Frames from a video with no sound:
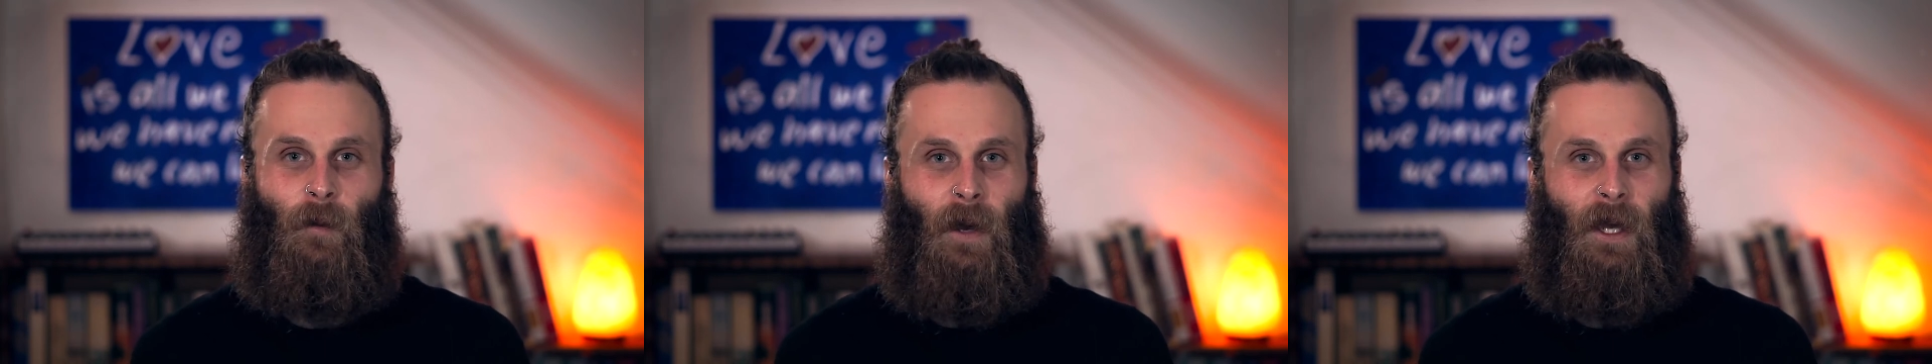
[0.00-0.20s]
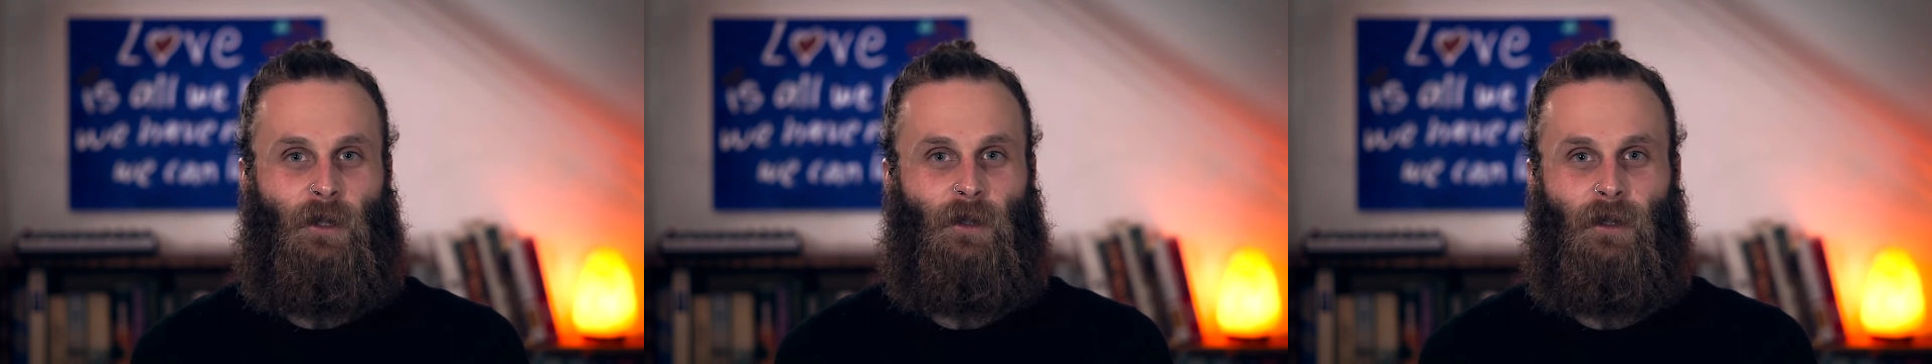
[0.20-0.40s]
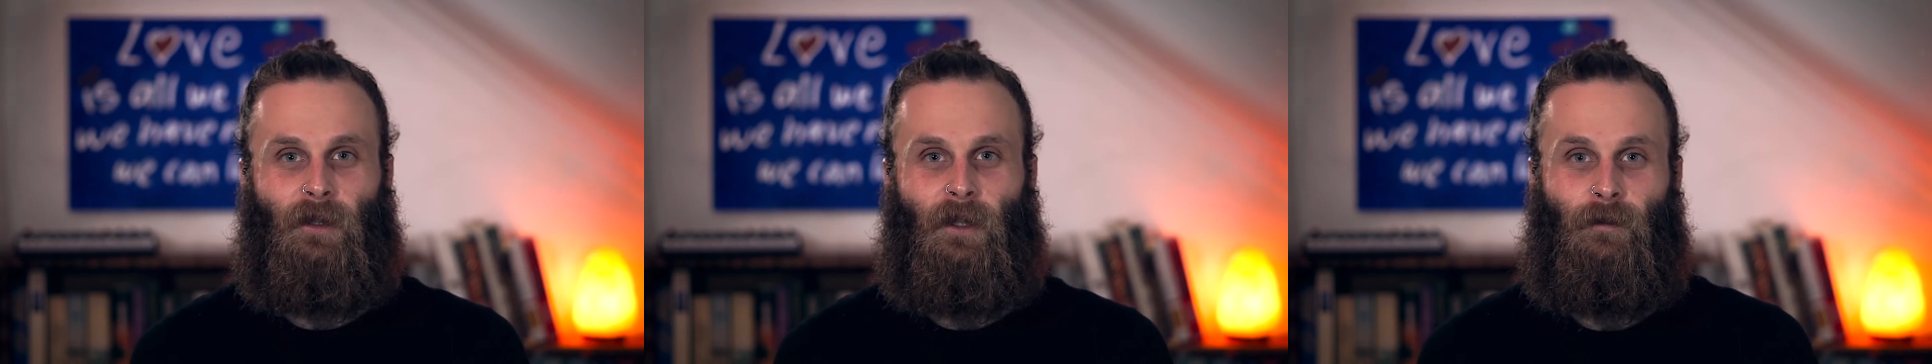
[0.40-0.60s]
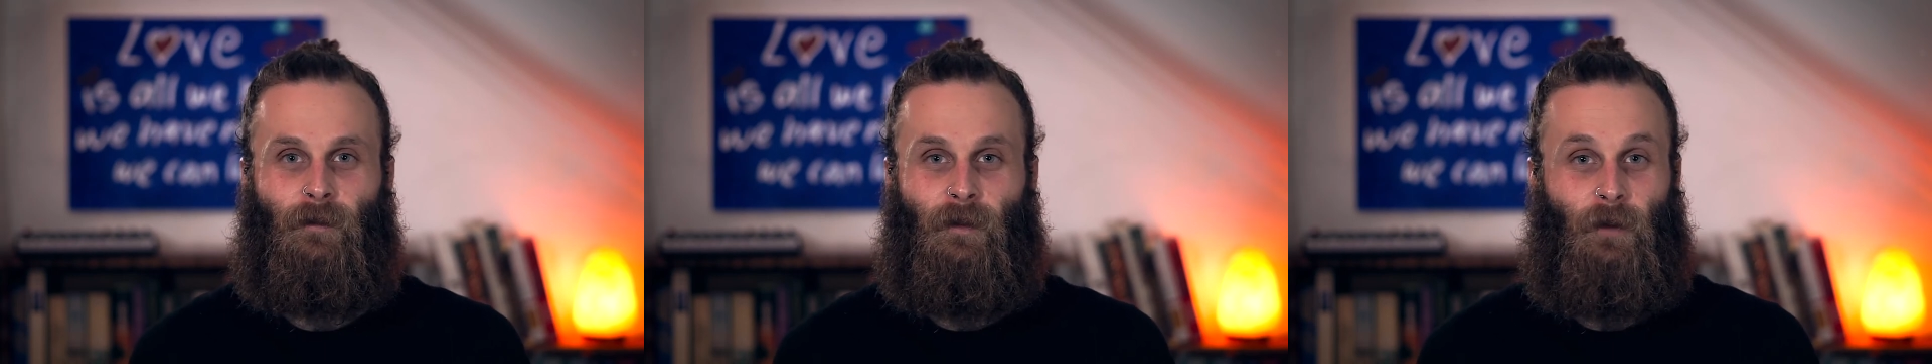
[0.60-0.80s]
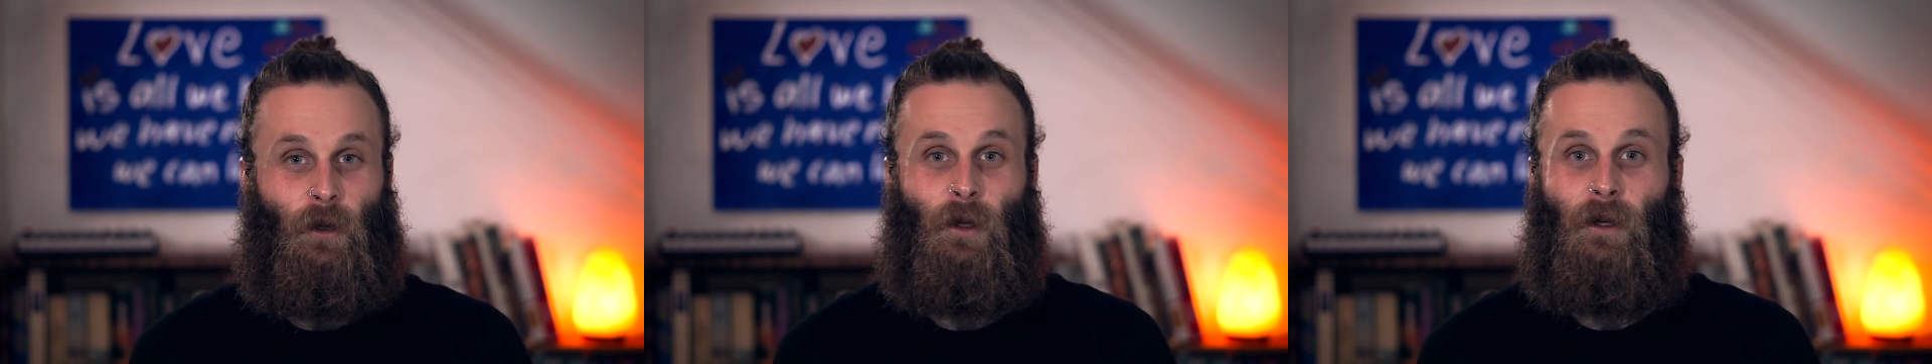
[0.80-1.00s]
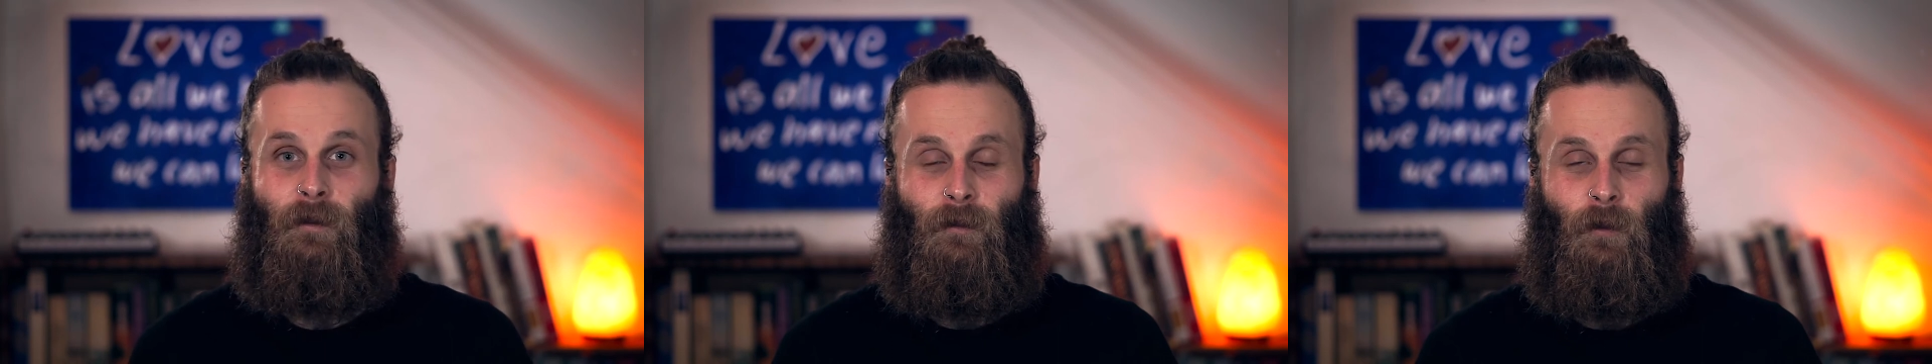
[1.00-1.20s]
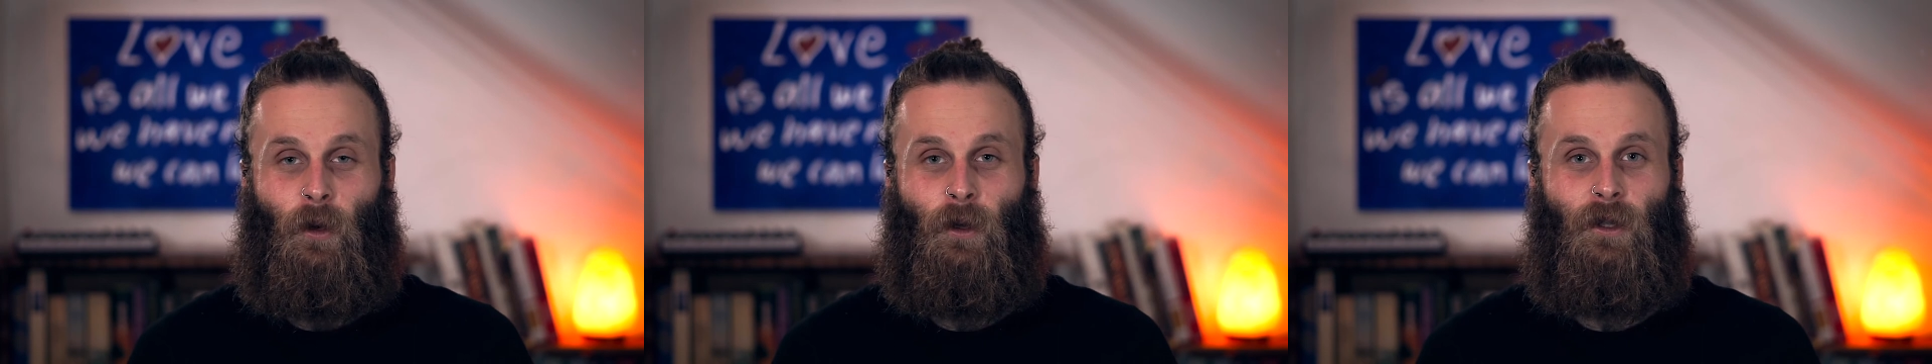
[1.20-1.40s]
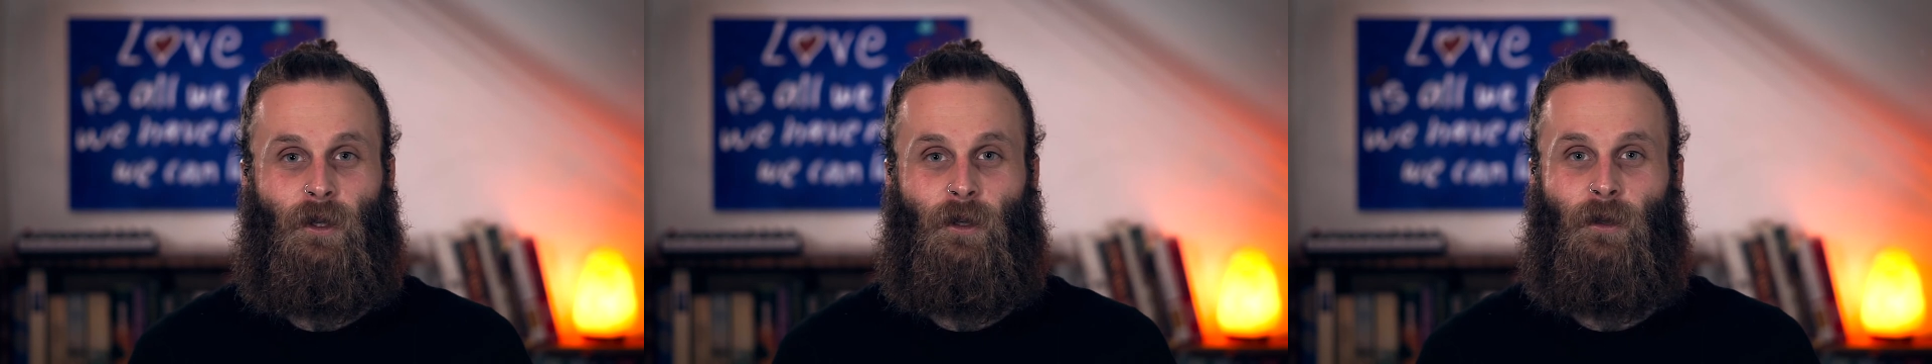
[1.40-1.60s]
patron if you can
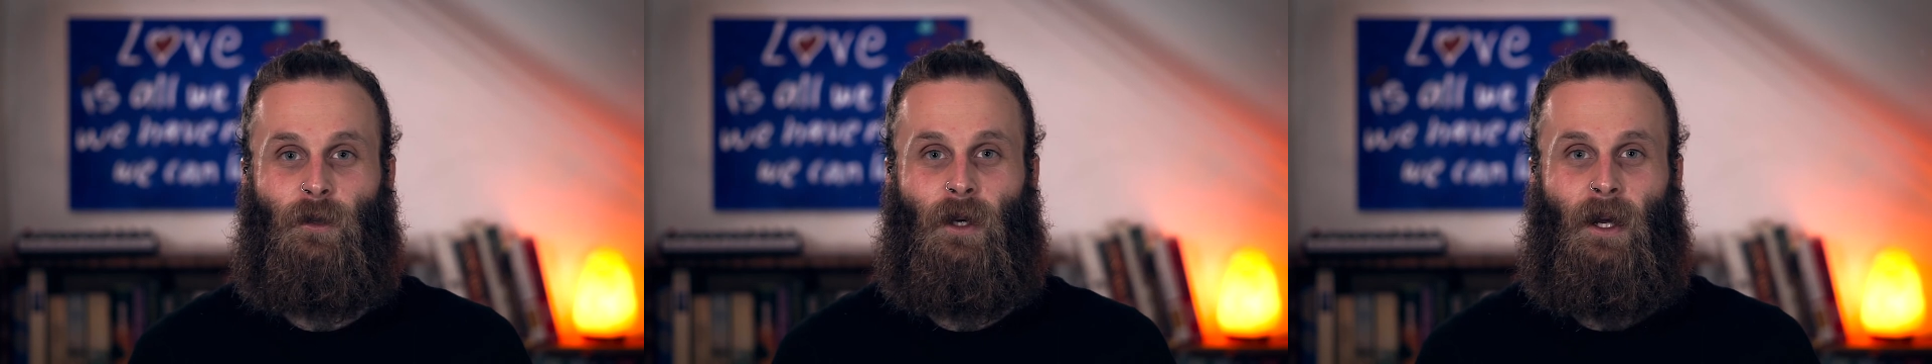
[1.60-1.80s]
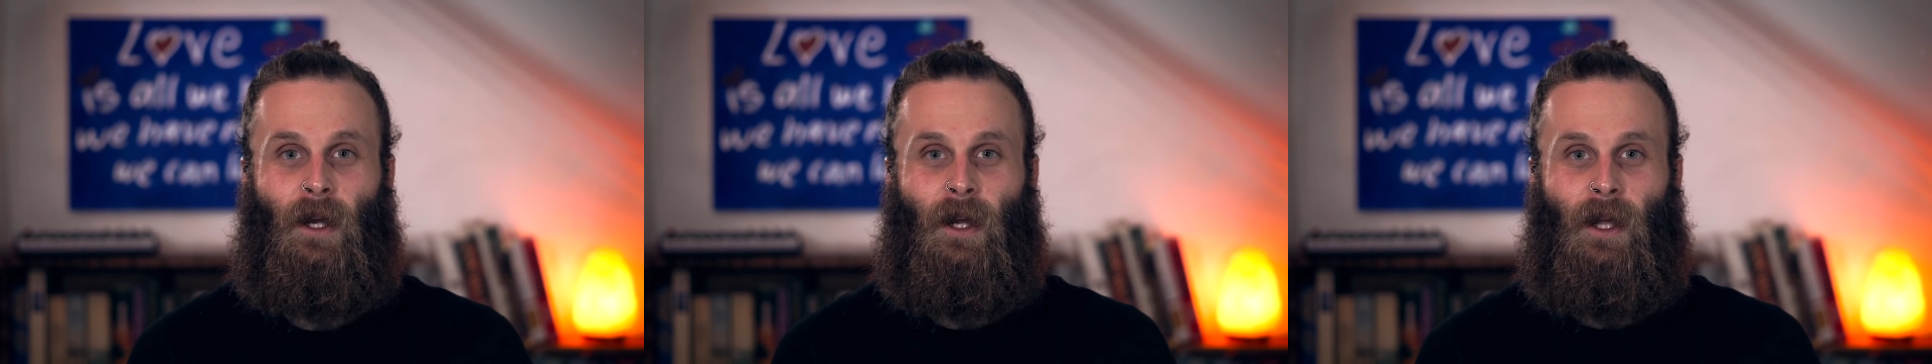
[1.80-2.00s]
afford to.